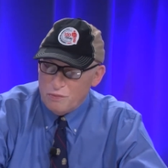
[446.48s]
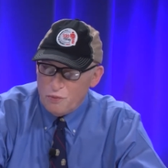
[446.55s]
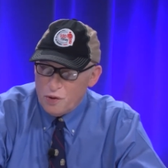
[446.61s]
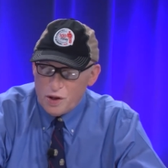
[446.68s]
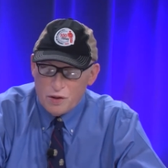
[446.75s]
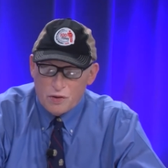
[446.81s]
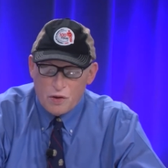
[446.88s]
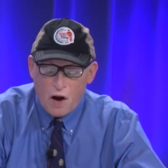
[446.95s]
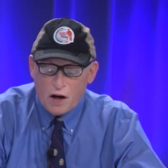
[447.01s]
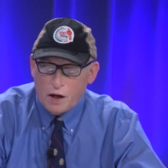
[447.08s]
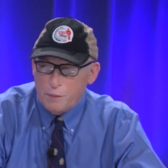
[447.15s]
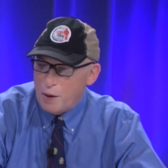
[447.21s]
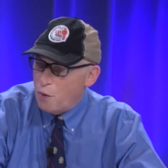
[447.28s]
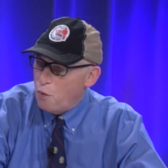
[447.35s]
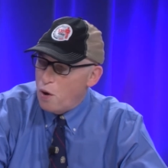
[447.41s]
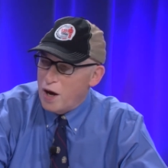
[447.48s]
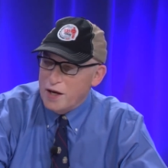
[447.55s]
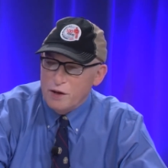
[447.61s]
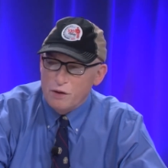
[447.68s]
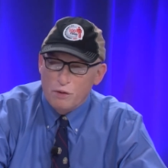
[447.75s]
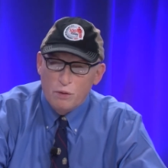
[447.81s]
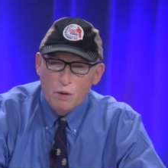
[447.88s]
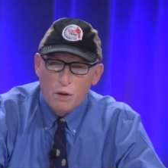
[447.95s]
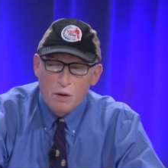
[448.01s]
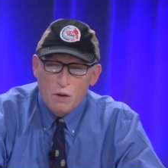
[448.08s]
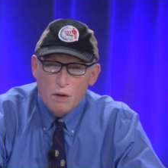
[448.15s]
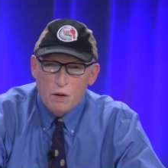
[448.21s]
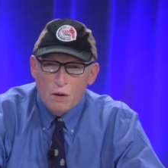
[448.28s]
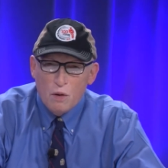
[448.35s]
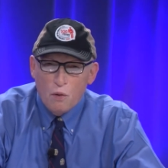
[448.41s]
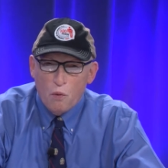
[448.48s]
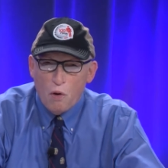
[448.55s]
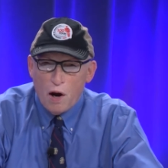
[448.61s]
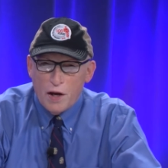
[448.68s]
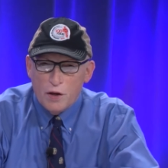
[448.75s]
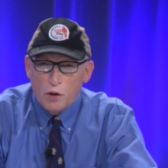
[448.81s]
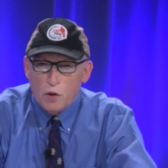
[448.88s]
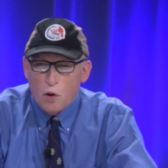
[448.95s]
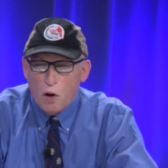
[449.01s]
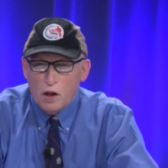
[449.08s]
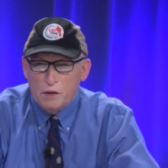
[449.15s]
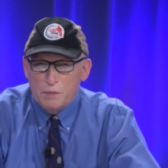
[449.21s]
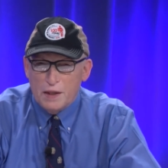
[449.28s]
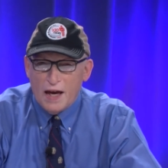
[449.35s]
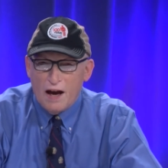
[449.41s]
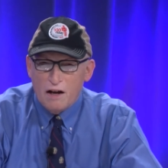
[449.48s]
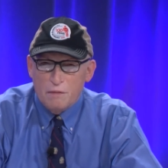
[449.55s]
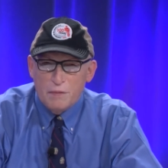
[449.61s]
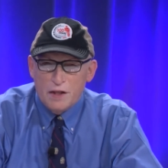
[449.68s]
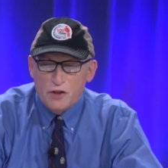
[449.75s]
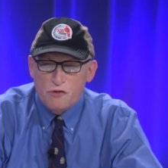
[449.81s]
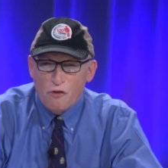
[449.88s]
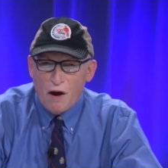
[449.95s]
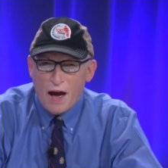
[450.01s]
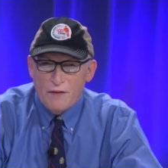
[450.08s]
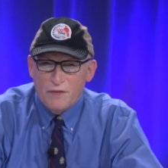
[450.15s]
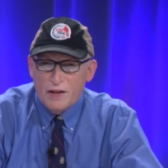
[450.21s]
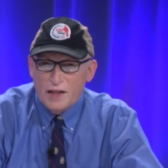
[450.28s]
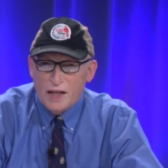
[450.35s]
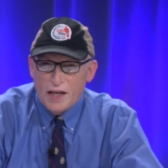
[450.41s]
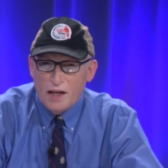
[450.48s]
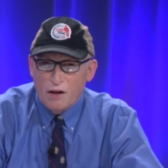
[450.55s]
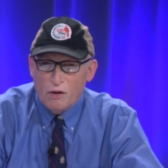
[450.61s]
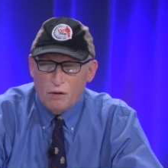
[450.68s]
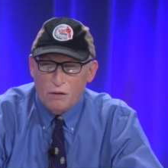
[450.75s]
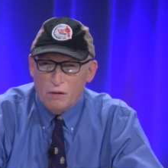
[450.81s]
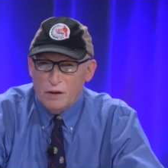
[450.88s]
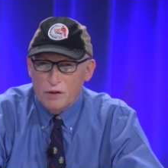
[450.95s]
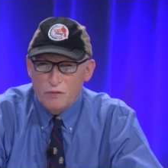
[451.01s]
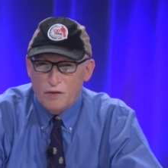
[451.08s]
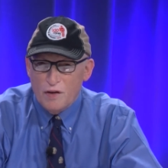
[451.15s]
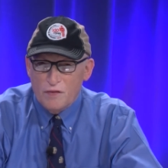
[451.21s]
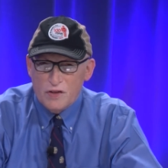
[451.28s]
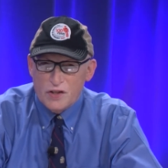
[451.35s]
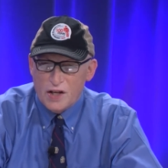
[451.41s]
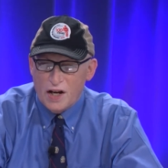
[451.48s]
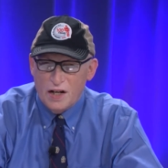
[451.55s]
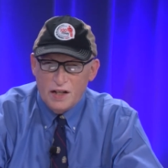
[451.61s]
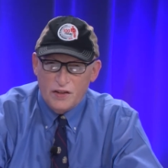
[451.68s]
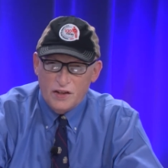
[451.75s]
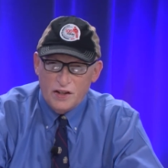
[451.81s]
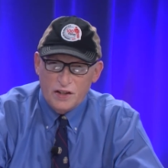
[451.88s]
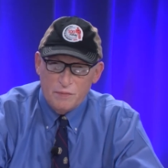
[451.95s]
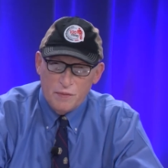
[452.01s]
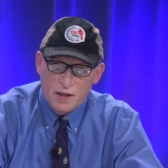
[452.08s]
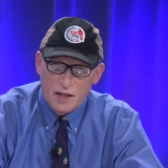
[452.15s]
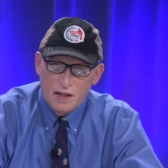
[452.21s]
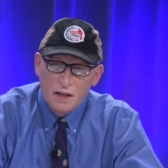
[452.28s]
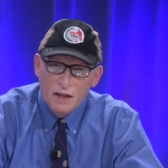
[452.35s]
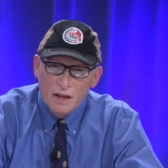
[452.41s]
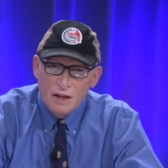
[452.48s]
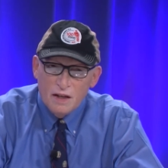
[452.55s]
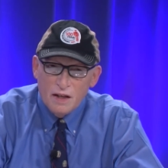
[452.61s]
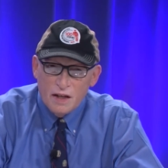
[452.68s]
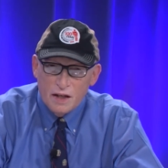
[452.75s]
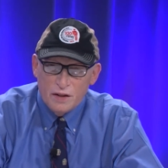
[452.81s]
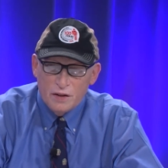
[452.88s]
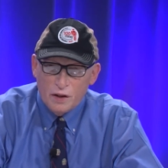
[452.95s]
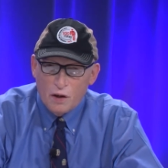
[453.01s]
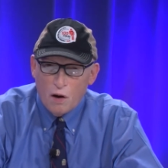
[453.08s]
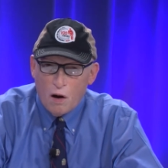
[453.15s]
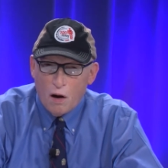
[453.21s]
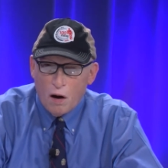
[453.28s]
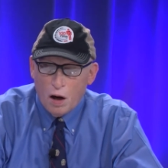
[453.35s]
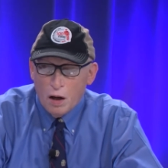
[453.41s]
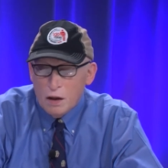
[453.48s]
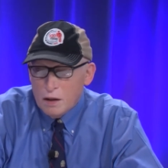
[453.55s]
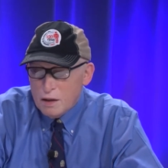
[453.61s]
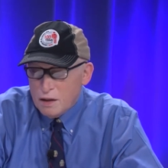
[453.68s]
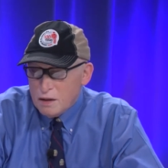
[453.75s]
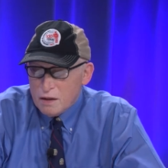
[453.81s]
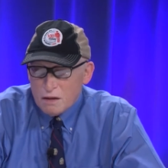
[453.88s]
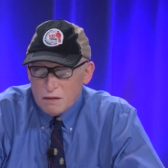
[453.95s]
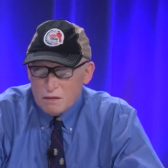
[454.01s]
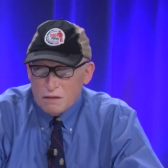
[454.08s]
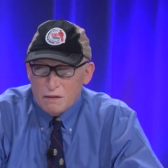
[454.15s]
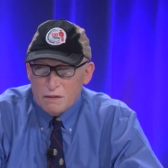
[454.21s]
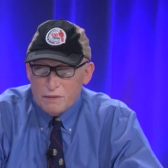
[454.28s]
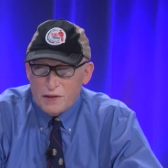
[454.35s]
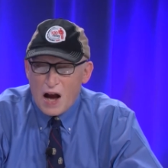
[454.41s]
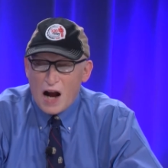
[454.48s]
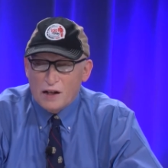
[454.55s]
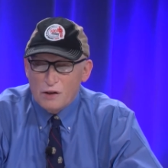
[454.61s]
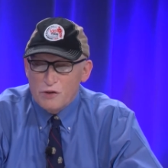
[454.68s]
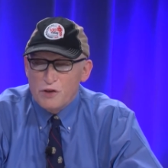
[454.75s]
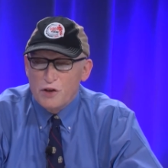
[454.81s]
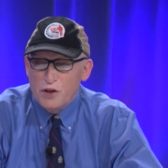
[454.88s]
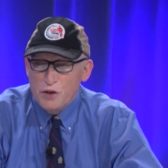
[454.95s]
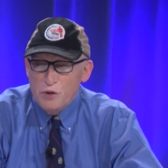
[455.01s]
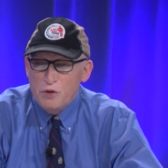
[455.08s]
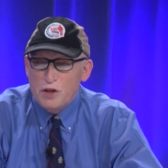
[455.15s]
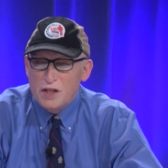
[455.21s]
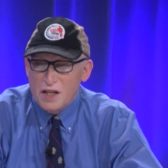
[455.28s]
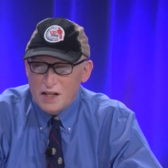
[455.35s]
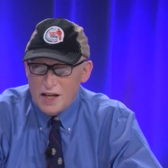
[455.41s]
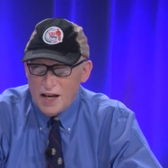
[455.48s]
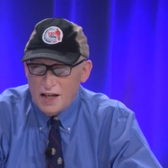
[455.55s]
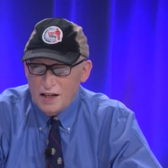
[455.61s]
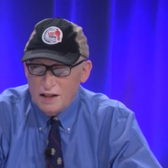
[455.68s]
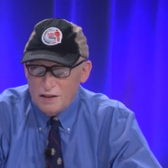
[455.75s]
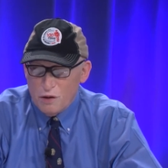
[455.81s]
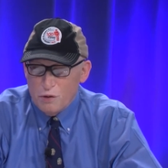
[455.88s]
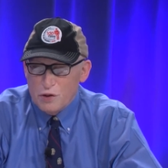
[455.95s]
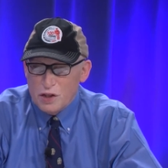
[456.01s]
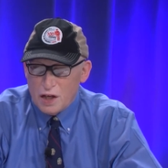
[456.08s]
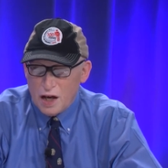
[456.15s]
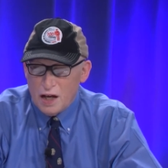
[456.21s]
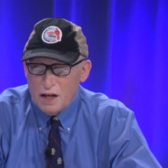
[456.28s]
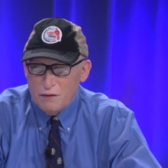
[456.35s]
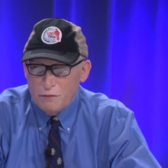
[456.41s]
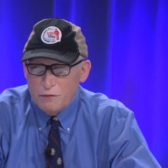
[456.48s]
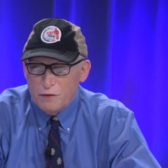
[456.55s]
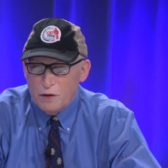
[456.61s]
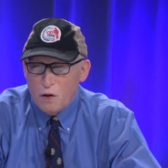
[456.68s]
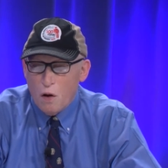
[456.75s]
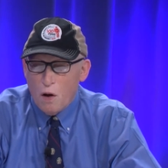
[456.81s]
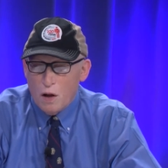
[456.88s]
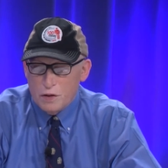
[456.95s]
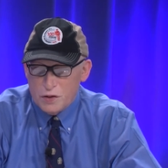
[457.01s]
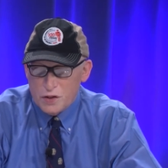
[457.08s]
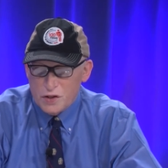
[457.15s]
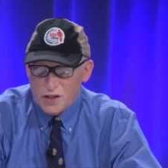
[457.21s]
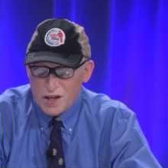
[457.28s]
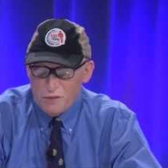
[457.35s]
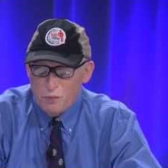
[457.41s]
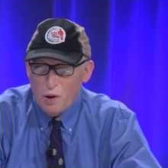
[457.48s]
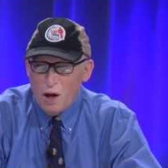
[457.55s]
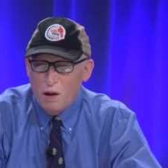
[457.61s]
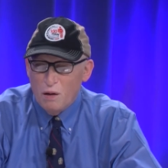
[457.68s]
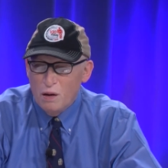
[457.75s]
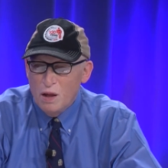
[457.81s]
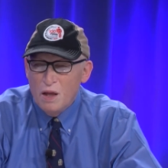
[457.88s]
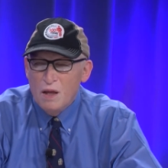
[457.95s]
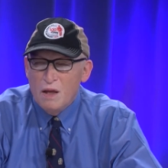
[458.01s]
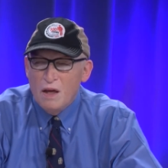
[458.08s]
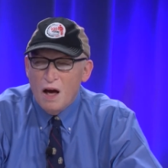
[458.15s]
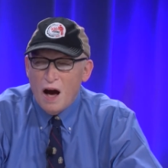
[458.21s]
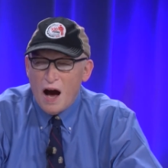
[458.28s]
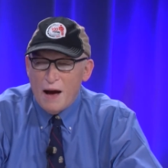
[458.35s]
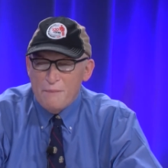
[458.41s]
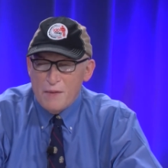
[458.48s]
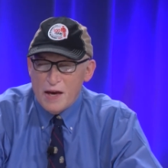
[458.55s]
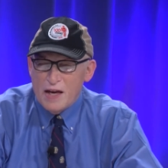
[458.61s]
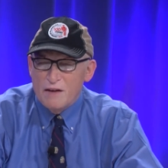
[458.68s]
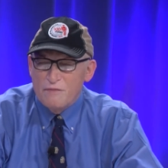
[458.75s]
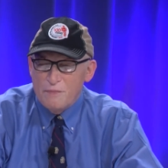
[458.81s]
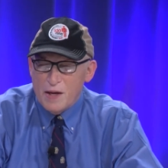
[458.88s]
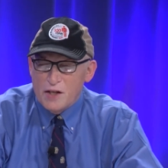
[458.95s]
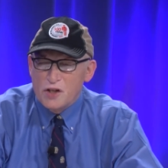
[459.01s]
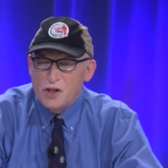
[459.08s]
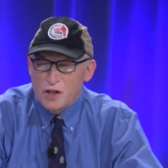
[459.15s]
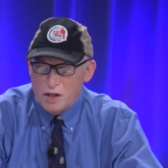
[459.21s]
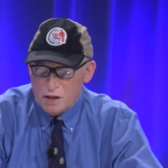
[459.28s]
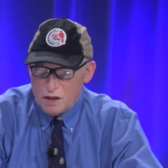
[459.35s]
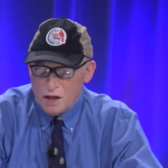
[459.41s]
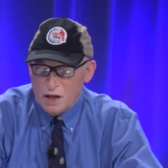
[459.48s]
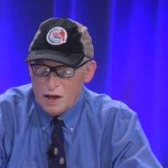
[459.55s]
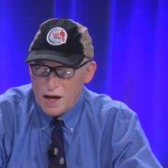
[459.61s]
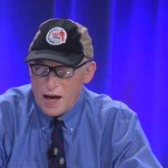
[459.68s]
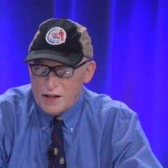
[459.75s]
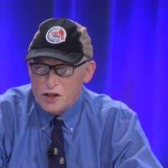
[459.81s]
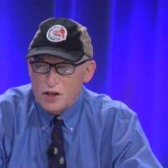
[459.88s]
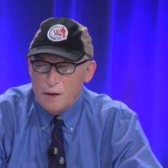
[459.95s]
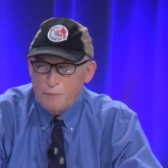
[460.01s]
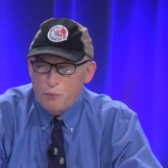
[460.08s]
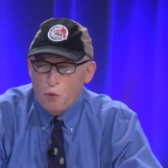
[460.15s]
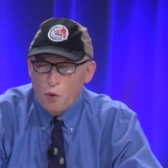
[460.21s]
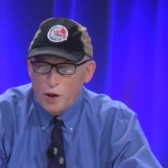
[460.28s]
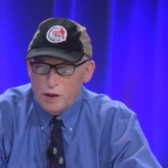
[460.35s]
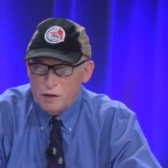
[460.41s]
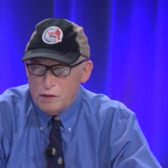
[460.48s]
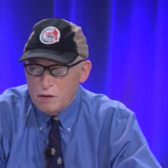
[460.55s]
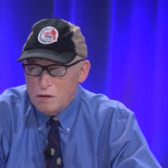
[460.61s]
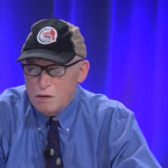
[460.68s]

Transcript: you talking about? Why are you calling me out on my driving here? You've never said anything to me in the car. Doctors are used to taking those kind of calls and said, well, I may have mentioned at some point